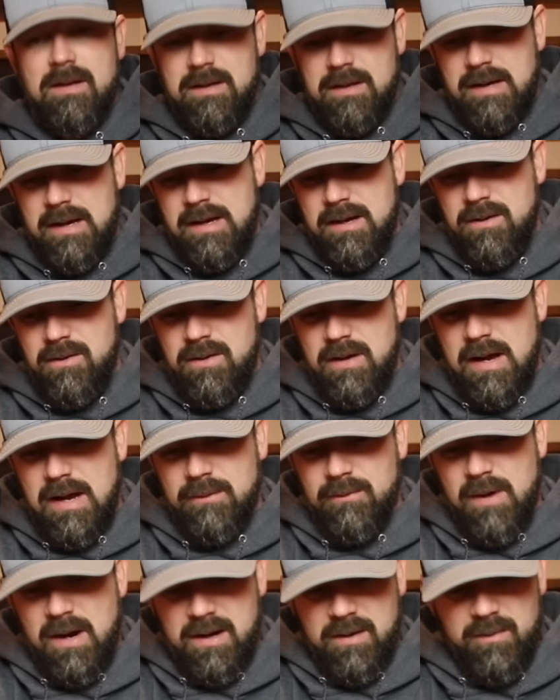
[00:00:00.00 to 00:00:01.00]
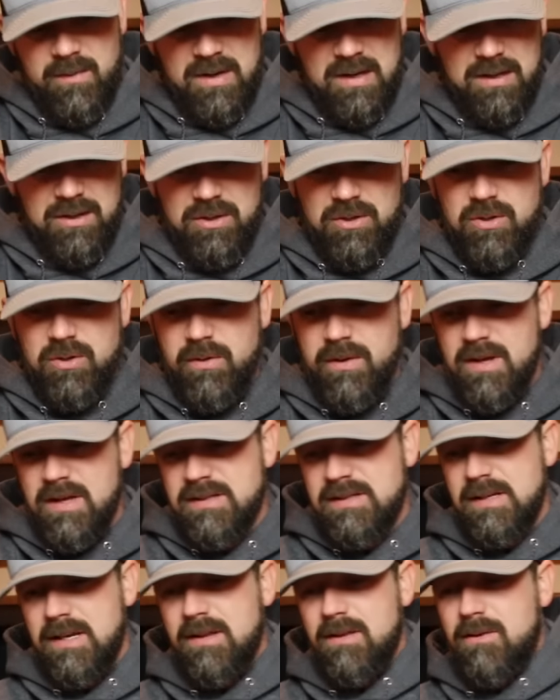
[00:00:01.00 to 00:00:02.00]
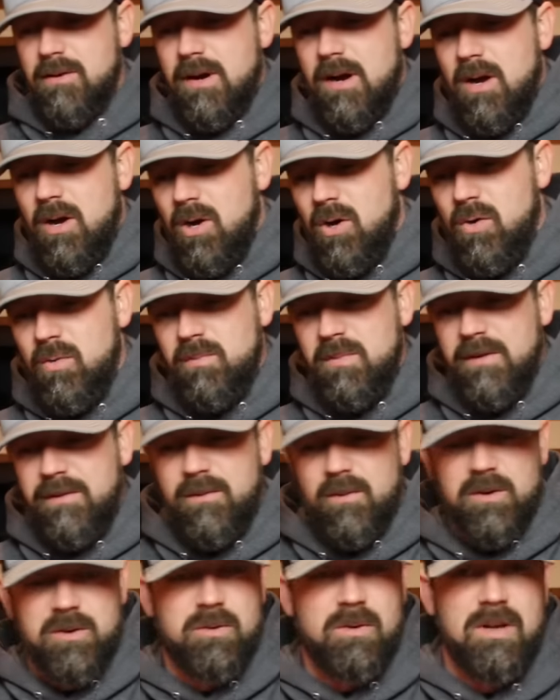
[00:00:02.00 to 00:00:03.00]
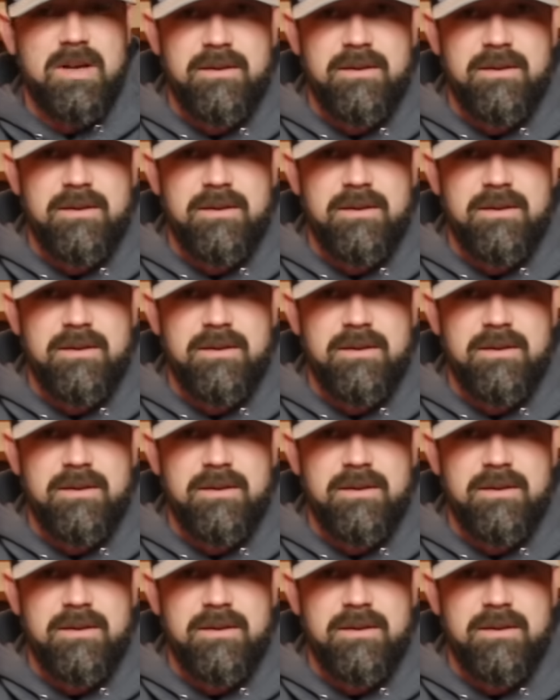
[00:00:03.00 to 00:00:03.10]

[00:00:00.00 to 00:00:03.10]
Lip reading: Now, I recommend you do this either at home before you